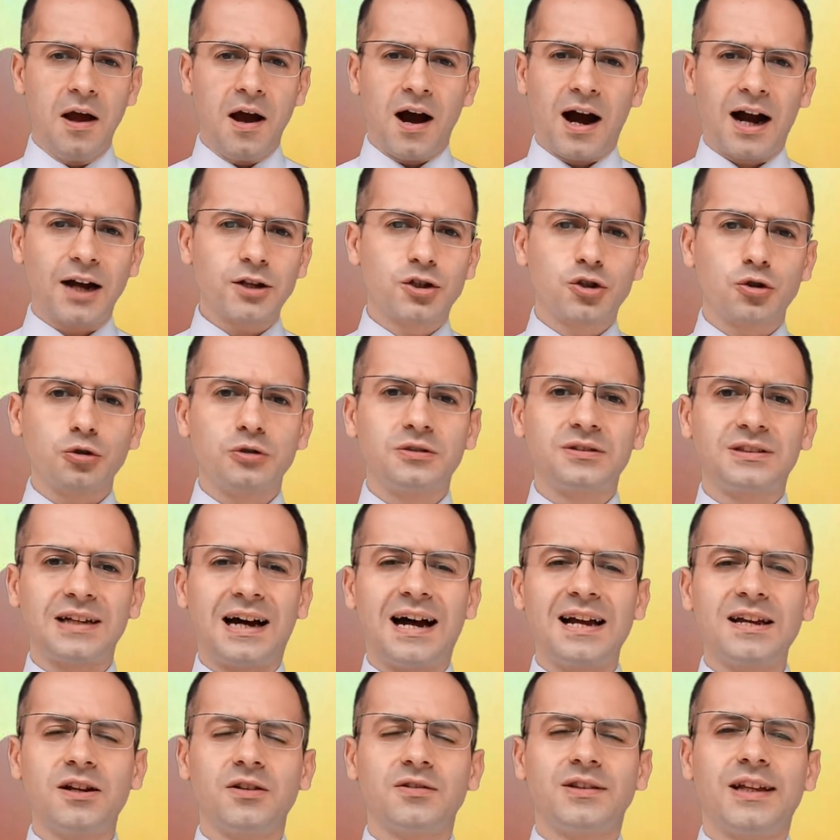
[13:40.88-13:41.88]
Aren't you
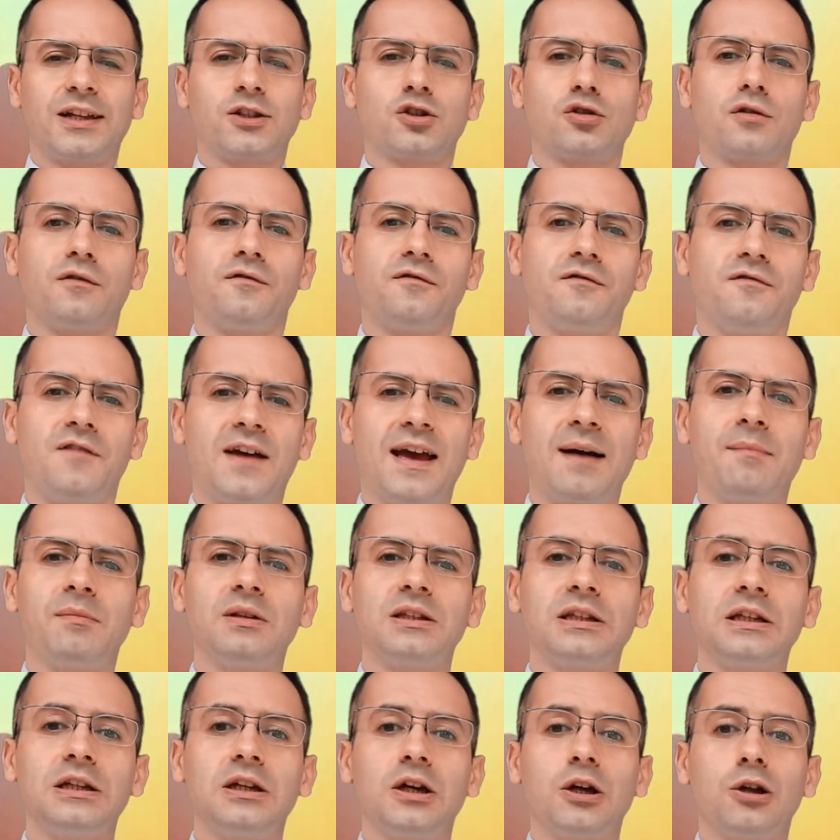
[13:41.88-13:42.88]
tired that your
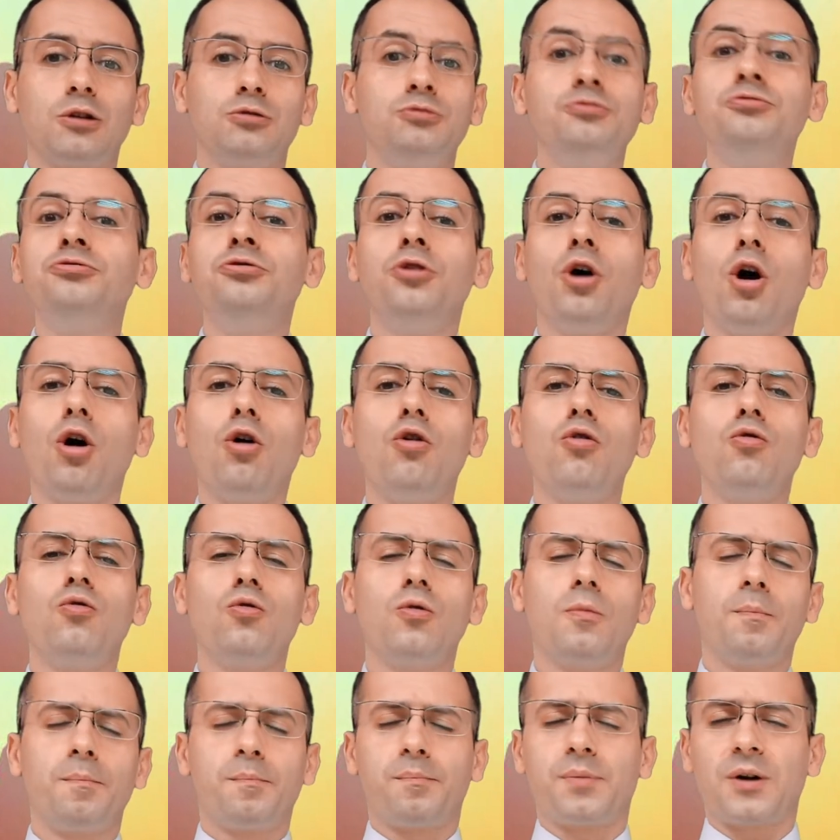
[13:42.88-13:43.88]
family
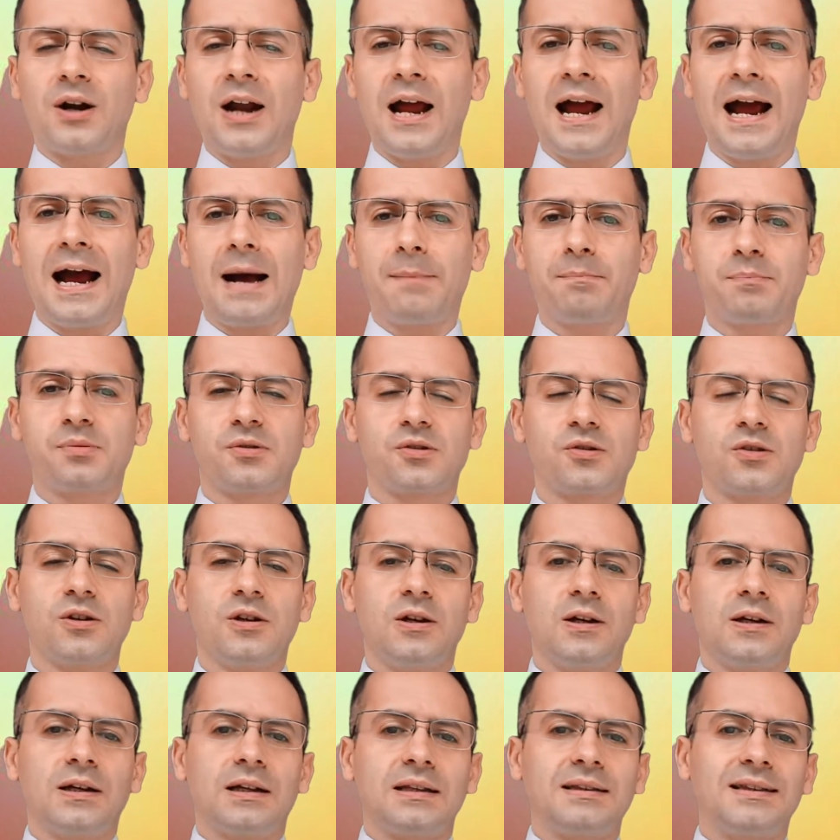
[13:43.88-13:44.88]
know
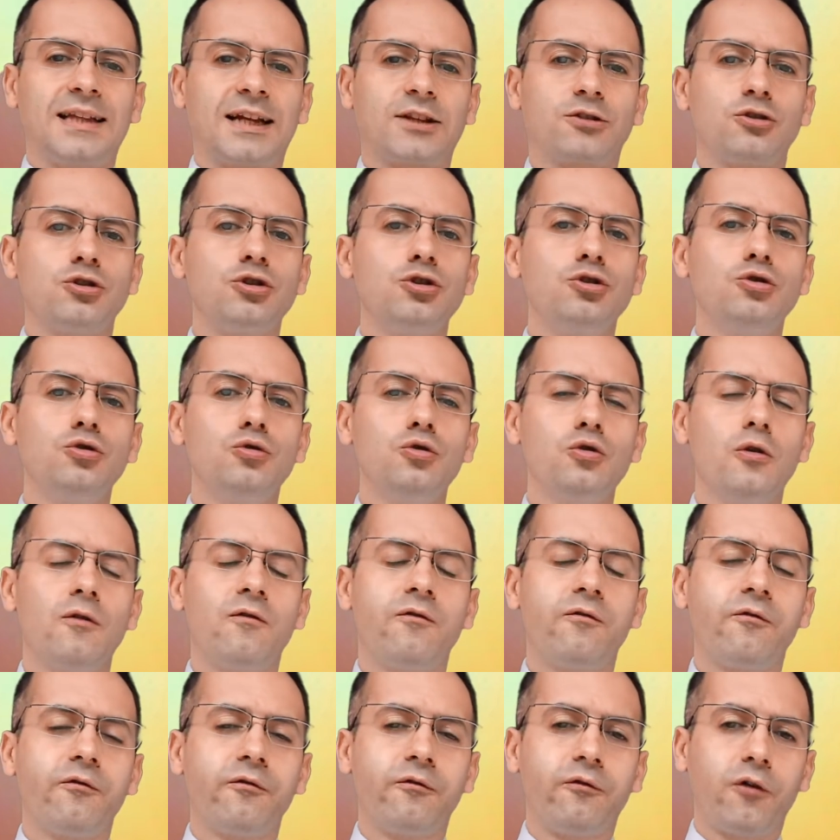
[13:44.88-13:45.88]
perhaps that you
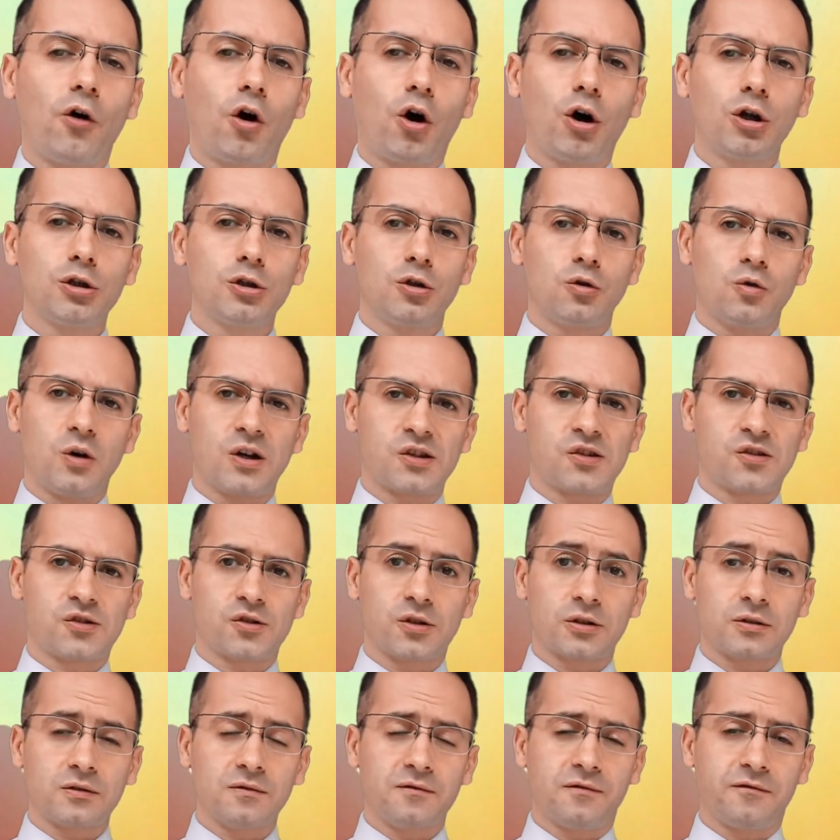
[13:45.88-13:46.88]
follow a
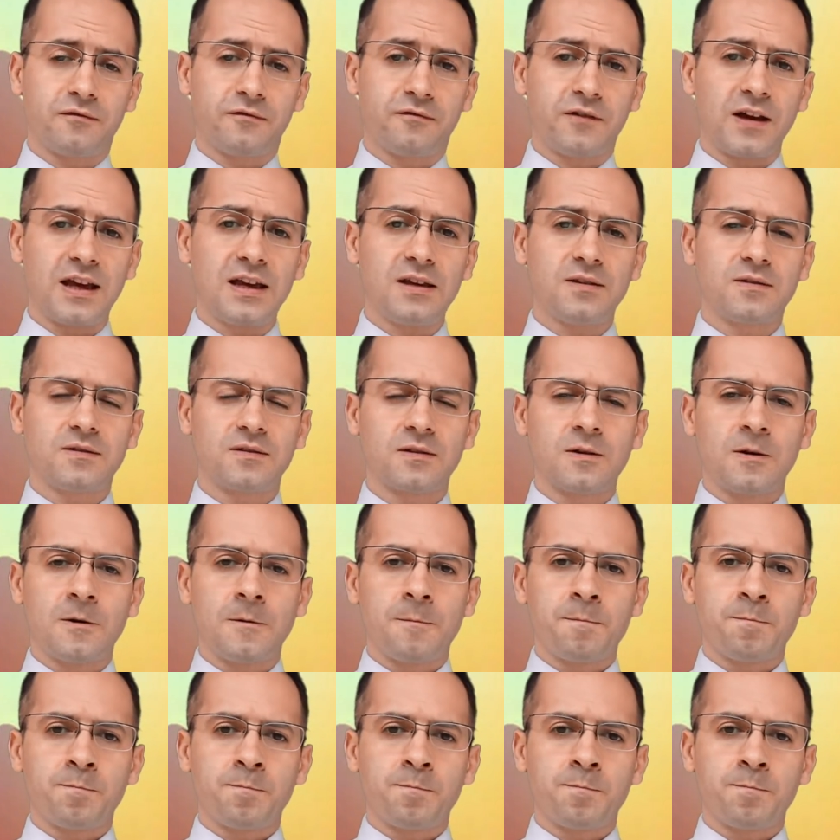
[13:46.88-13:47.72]
certain faith,